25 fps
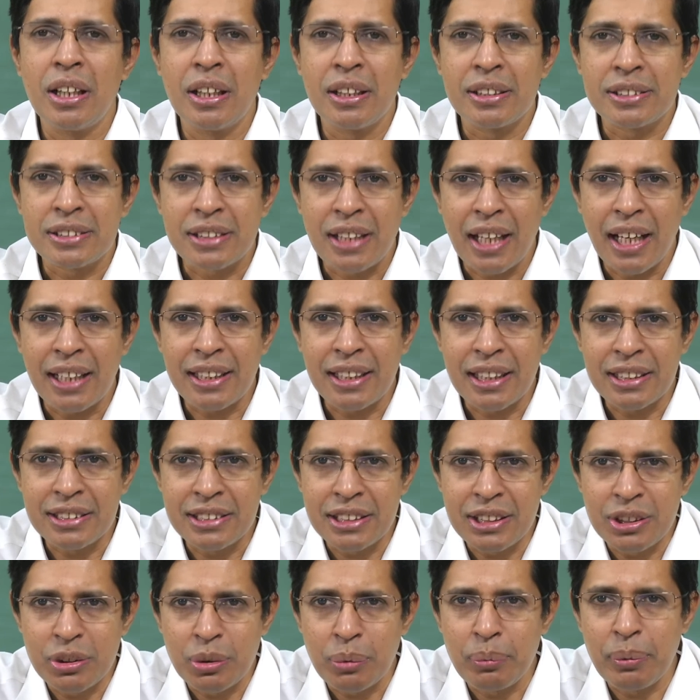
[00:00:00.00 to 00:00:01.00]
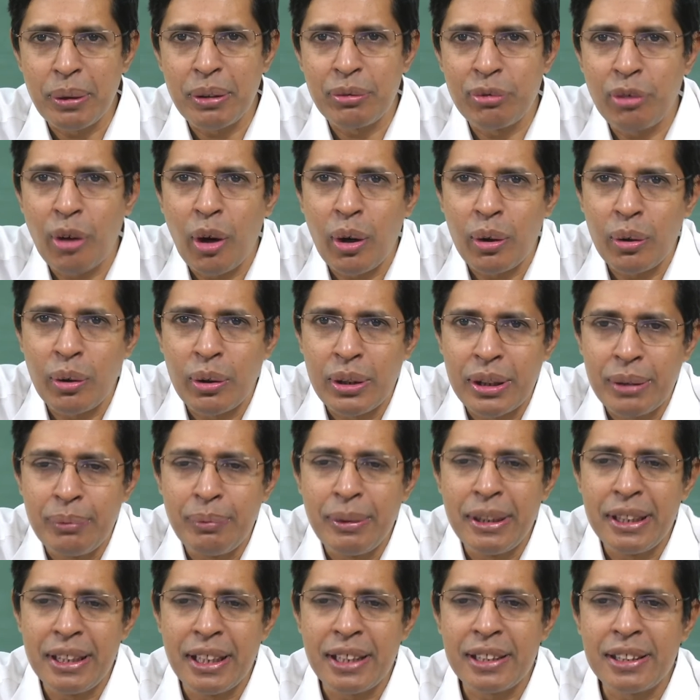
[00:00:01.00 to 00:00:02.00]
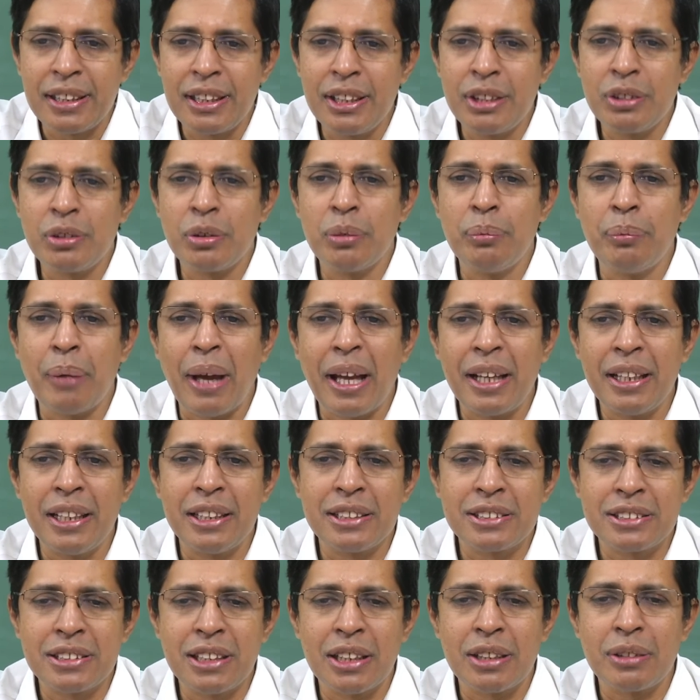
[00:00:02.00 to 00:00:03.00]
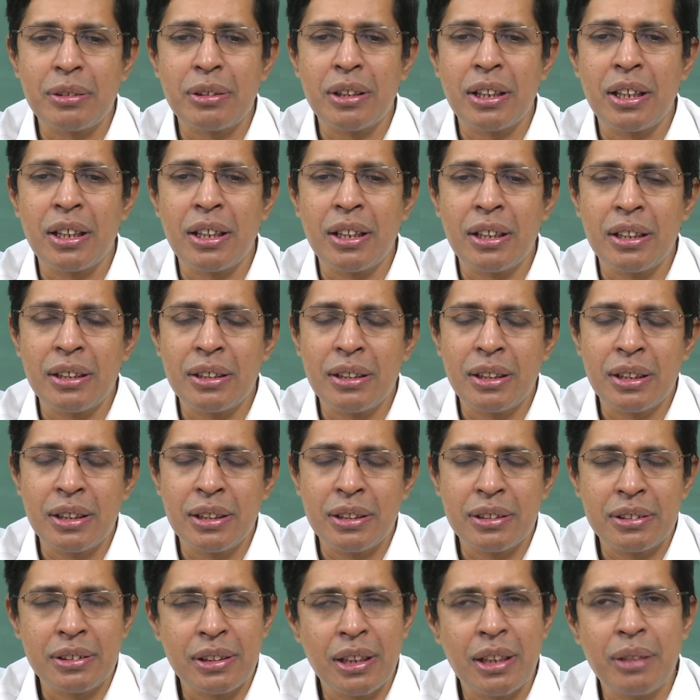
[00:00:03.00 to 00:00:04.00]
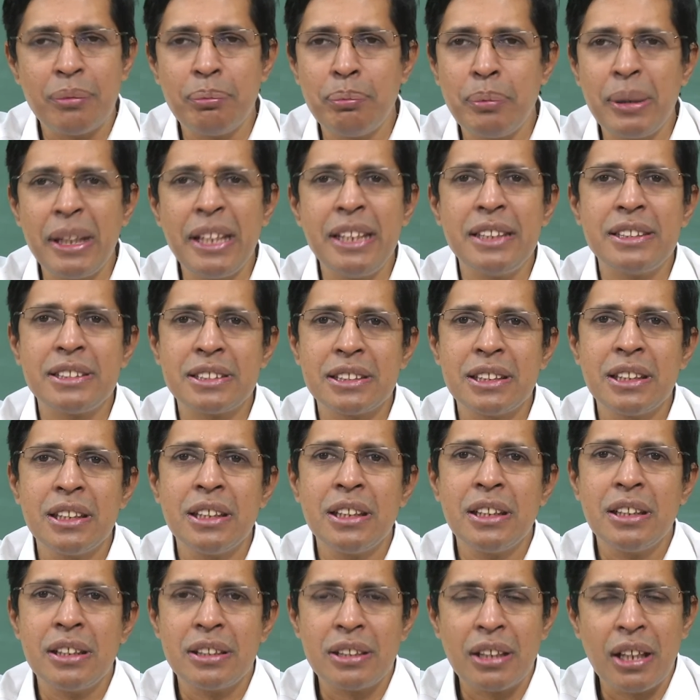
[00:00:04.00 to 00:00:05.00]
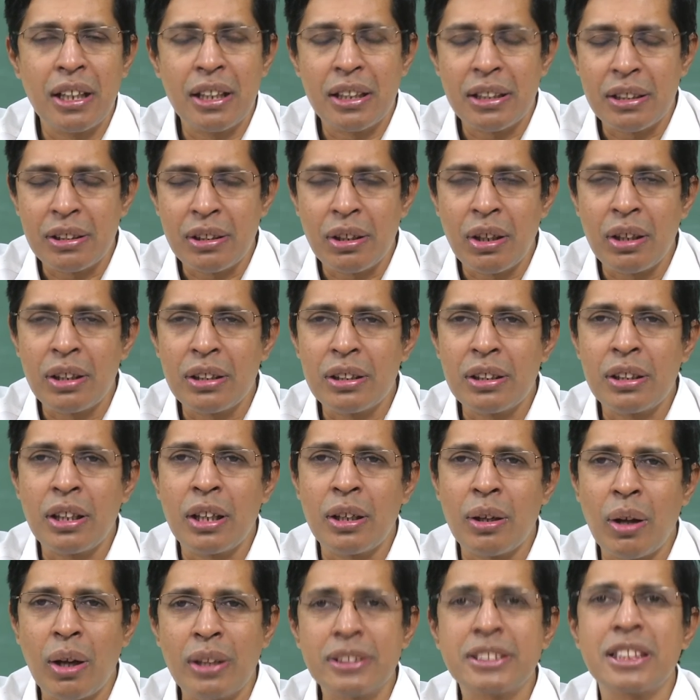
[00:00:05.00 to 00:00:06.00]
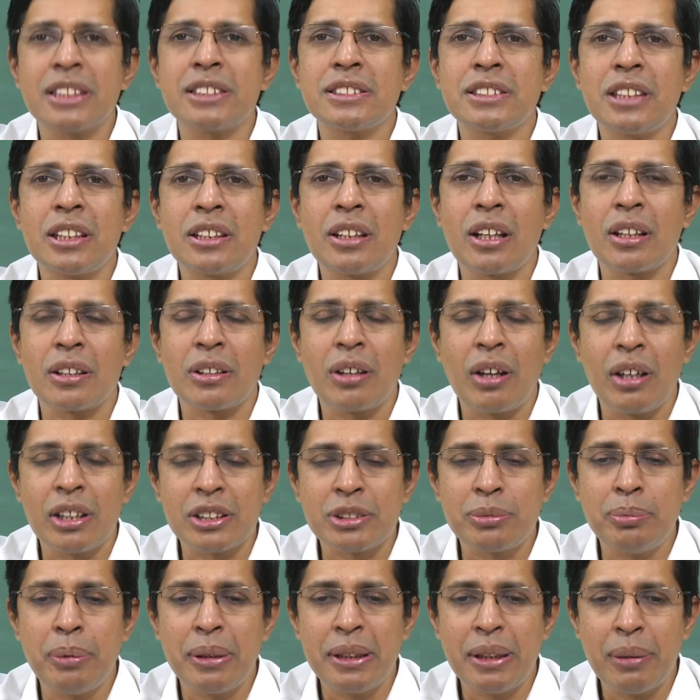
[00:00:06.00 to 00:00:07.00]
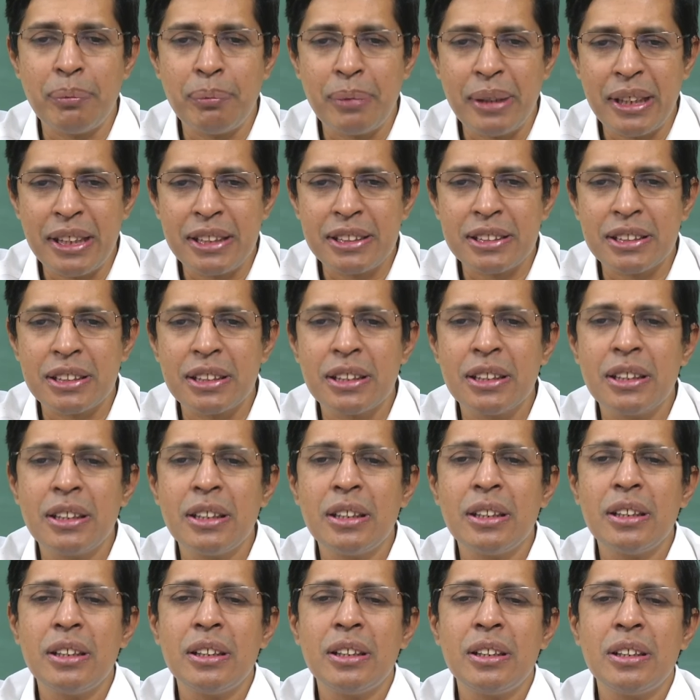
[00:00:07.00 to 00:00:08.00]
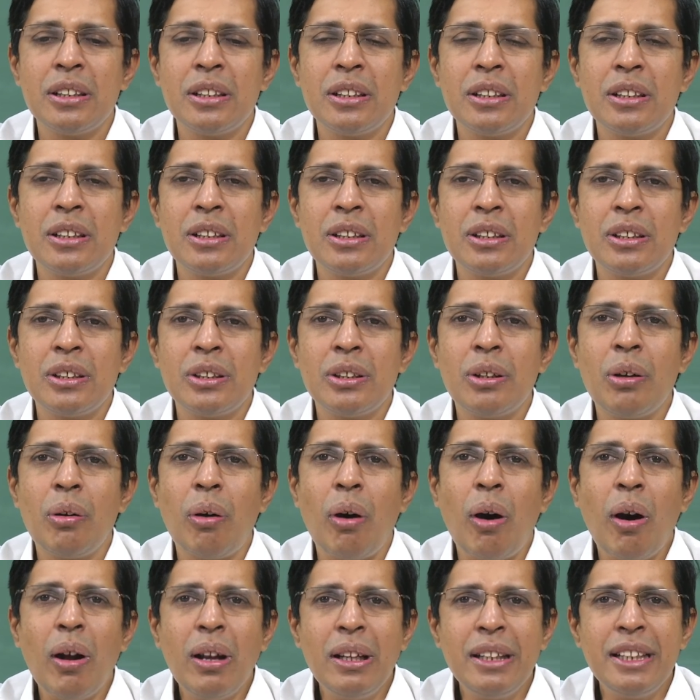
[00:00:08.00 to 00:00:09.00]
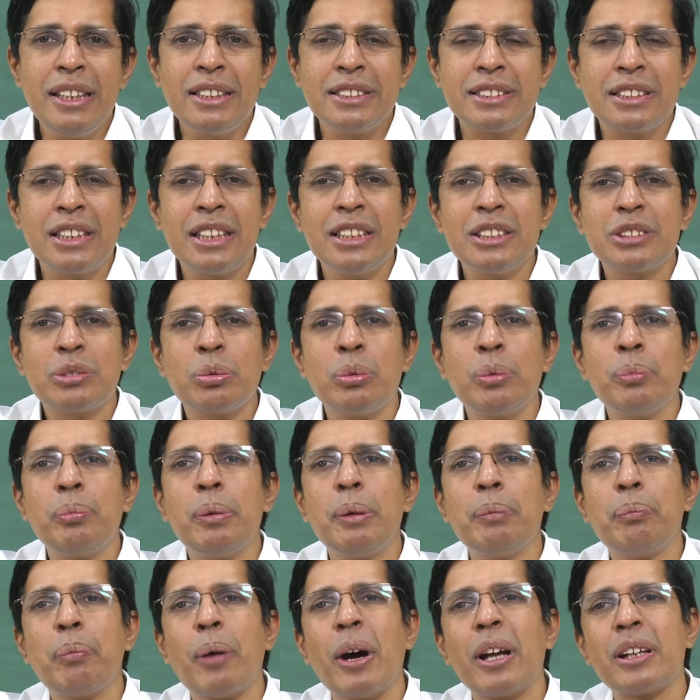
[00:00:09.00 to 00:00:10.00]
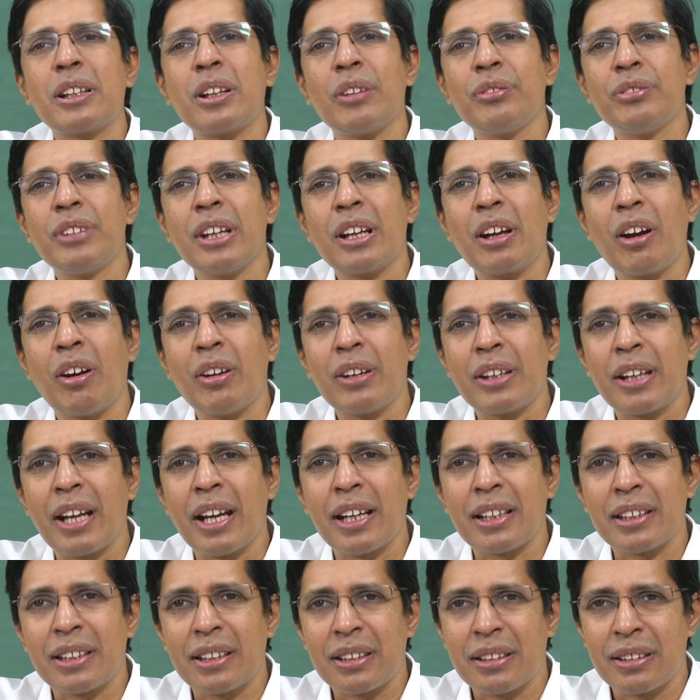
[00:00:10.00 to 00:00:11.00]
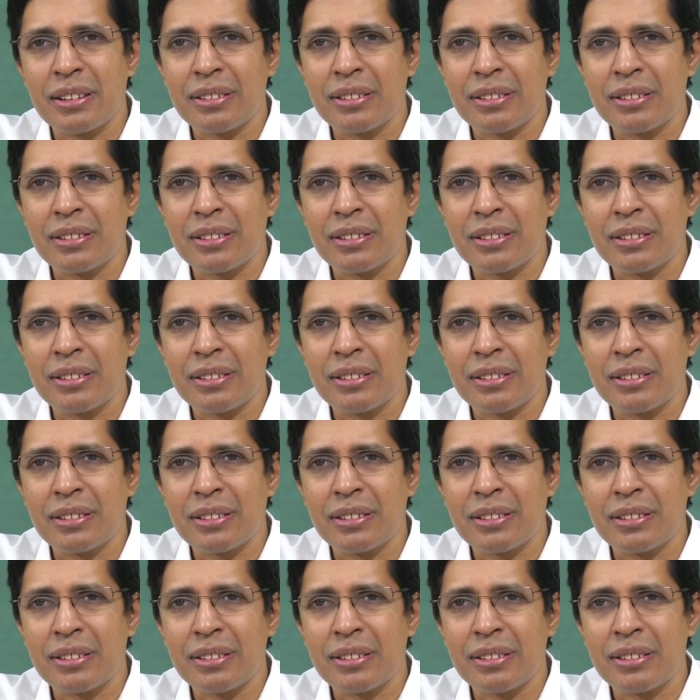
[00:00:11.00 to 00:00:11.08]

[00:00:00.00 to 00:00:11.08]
strategy to be followed immediately to manage that the breach, the losses that are caused by the breach. Now, all these things would be part of the contract.